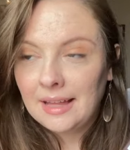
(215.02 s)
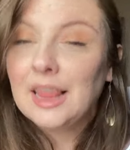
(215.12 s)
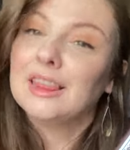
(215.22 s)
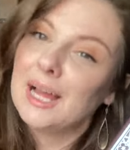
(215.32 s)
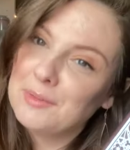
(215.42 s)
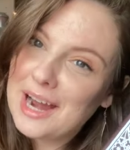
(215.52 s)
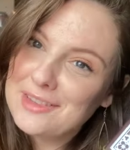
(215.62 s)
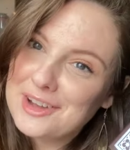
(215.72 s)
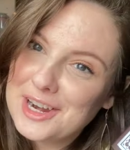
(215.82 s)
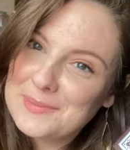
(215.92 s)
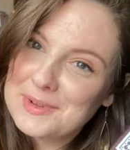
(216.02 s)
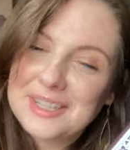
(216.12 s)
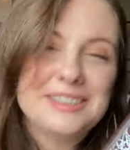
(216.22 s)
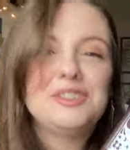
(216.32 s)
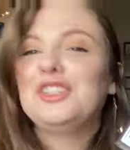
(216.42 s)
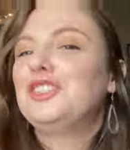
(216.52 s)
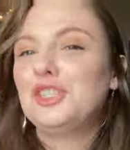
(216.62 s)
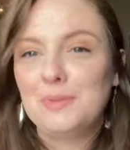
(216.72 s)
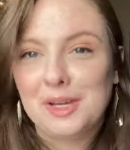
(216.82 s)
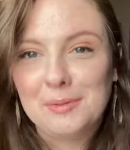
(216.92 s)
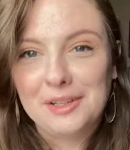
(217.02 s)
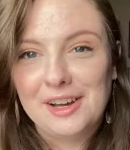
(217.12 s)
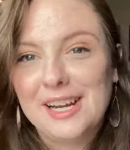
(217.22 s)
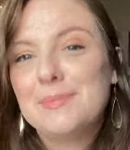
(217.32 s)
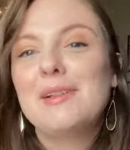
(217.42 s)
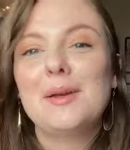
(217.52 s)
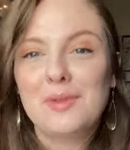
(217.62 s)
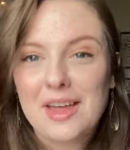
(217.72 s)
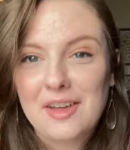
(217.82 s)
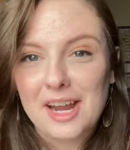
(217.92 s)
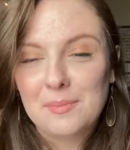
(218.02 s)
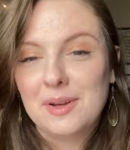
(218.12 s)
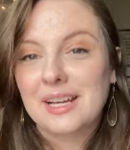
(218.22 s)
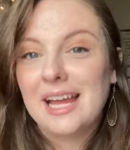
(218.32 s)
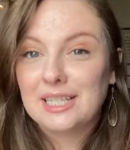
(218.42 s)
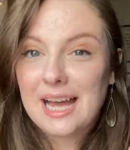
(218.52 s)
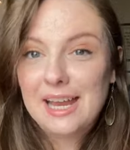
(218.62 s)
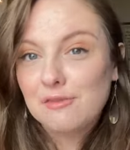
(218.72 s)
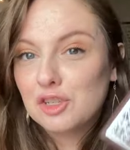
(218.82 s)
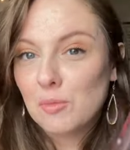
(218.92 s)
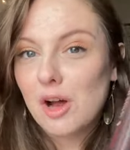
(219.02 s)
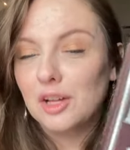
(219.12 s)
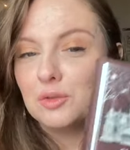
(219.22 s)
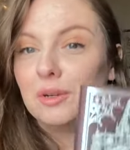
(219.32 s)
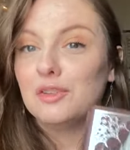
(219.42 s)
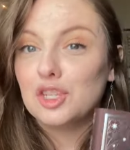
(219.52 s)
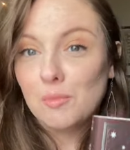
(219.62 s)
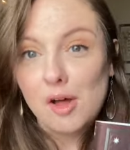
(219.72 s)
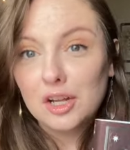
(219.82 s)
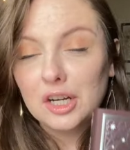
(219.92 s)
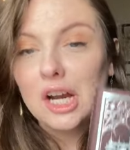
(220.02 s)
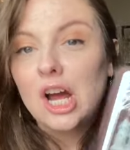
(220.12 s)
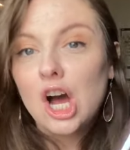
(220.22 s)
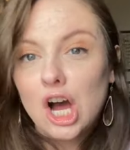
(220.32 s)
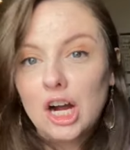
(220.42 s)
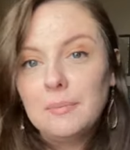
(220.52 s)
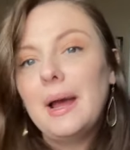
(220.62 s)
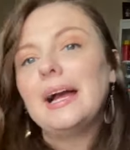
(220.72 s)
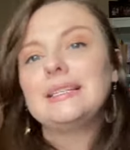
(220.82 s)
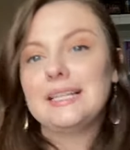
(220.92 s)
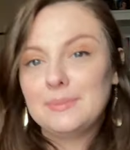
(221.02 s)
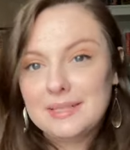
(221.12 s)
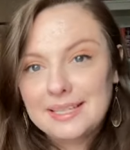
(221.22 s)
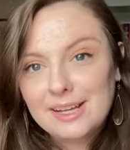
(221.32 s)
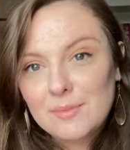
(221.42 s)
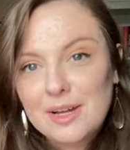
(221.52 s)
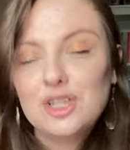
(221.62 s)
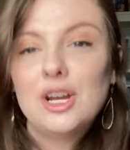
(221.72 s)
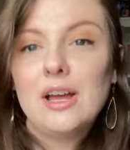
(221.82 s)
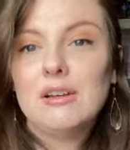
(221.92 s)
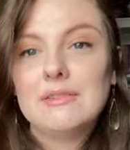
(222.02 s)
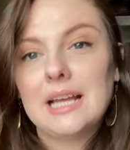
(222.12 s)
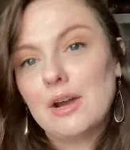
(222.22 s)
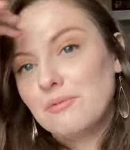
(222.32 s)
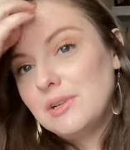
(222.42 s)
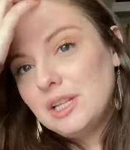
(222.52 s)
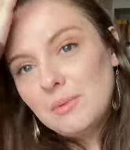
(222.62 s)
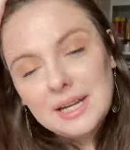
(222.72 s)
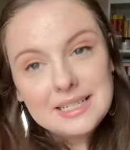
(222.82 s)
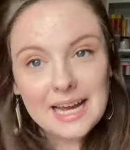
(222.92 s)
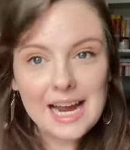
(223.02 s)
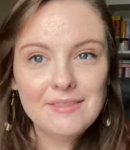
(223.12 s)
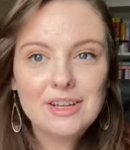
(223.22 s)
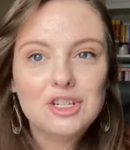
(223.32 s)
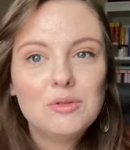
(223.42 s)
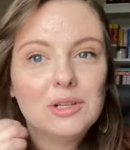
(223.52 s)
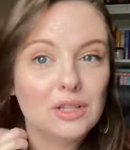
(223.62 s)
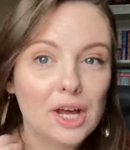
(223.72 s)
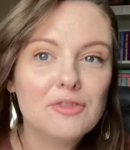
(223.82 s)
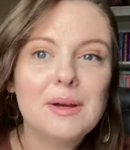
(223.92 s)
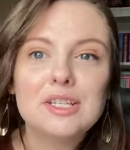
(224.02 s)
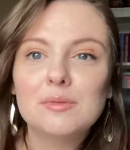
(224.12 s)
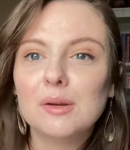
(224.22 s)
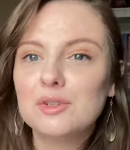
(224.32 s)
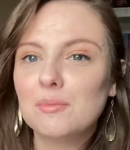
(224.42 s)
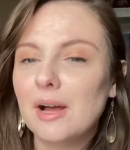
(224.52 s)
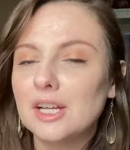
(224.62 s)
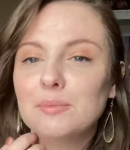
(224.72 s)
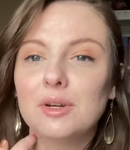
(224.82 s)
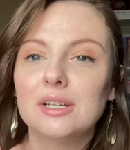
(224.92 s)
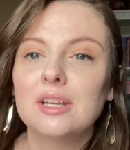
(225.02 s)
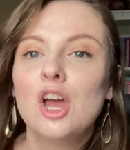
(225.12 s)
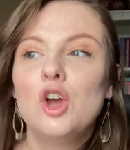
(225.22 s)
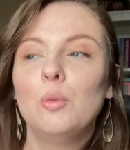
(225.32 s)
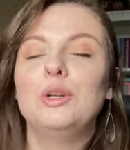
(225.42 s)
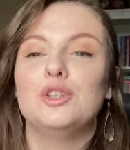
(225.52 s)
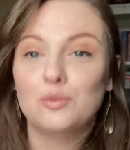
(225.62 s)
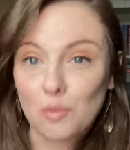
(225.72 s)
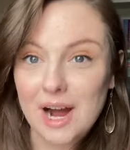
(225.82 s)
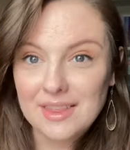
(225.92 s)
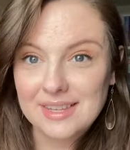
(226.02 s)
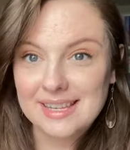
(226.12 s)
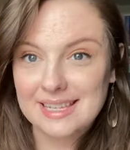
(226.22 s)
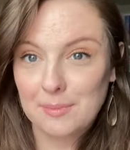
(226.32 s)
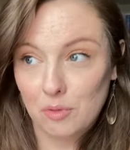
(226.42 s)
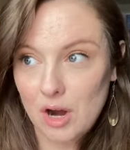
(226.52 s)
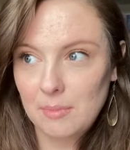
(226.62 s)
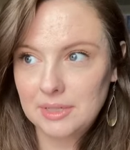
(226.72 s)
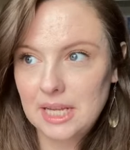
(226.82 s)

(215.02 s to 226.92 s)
library had the audiobook. Just, just to be completely honest, my library had the audiobook. It's kind of small. It's one of the smaller hardbacks. It's been sitting on my shelves. I really want to dive into a lot of my subscription box books, which is why this is a prompt